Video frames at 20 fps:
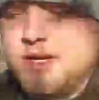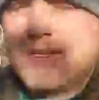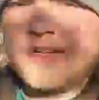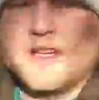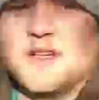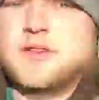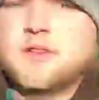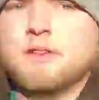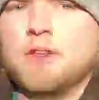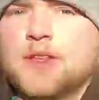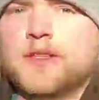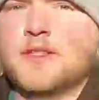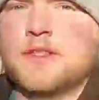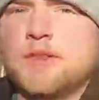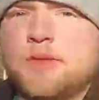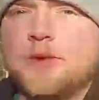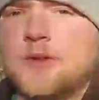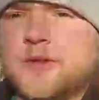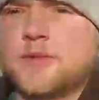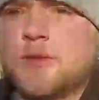not only is it
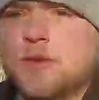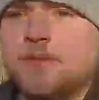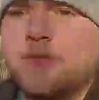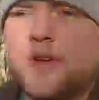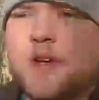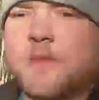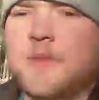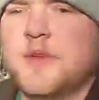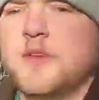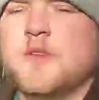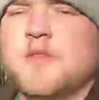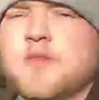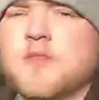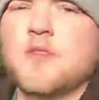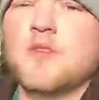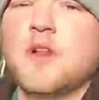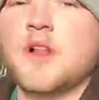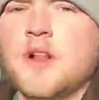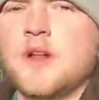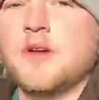supposed to be pretty
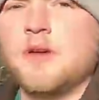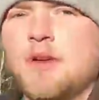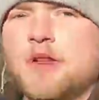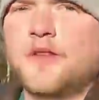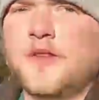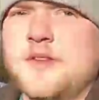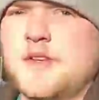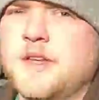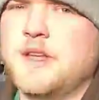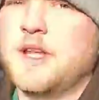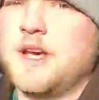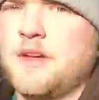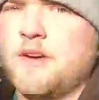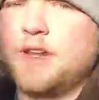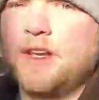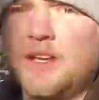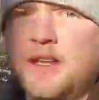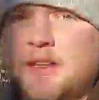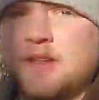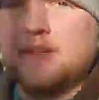beautiful once you get out
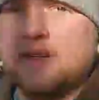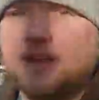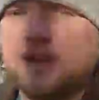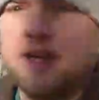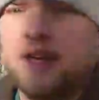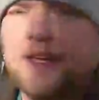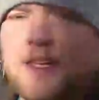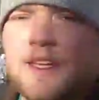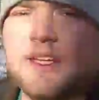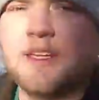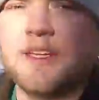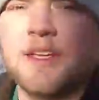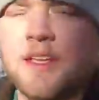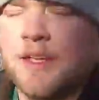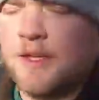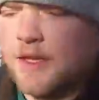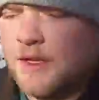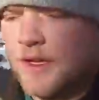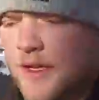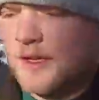in it and hiking,
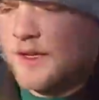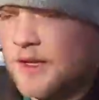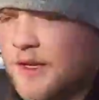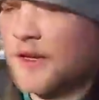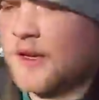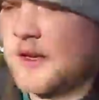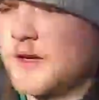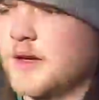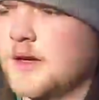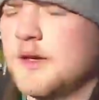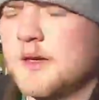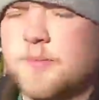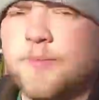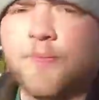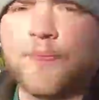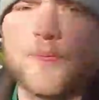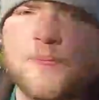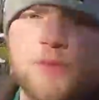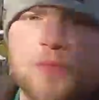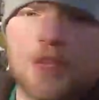
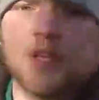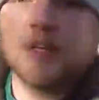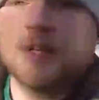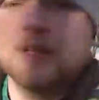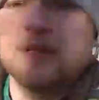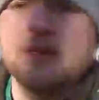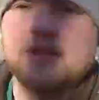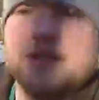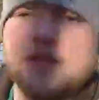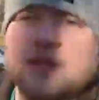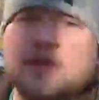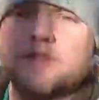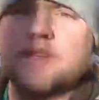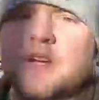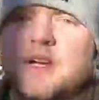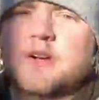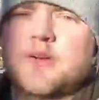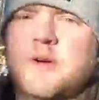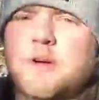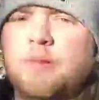it's also
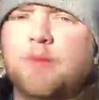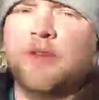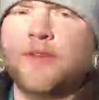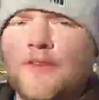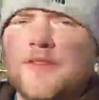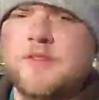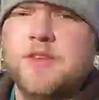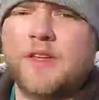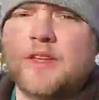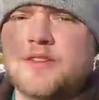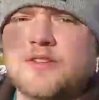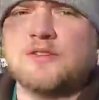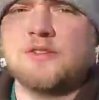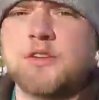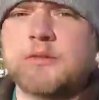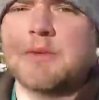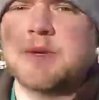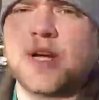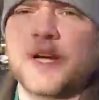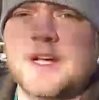got quite a bit of
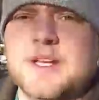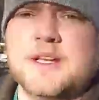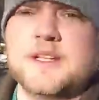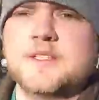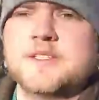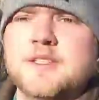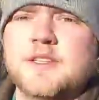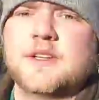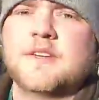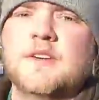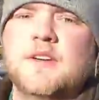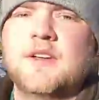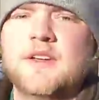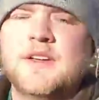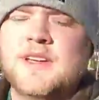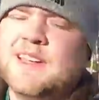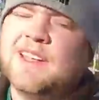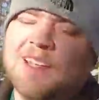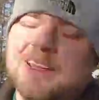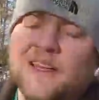history behind it. So,
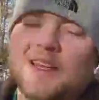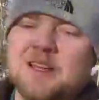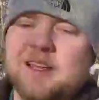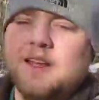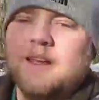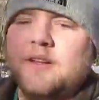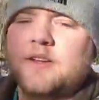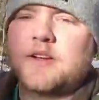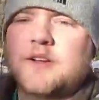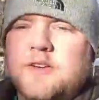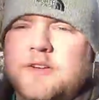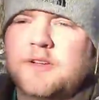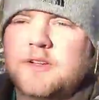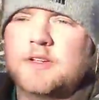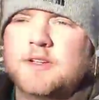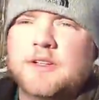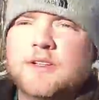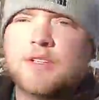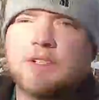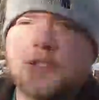I don't know,
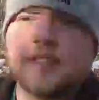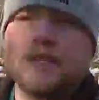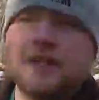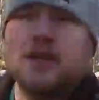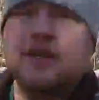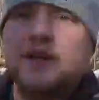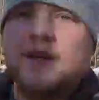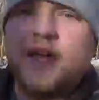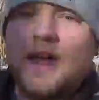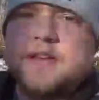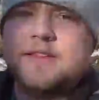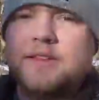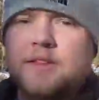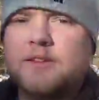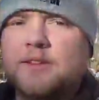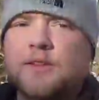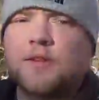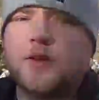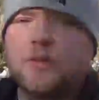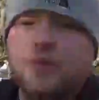just to add a
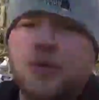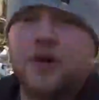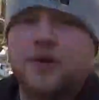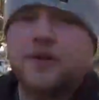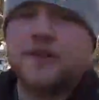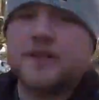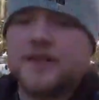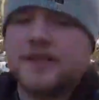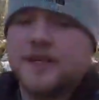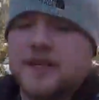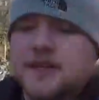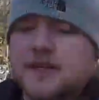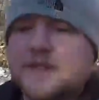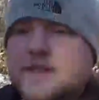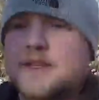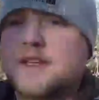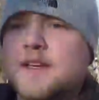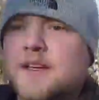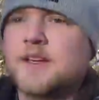little bonus, I guess.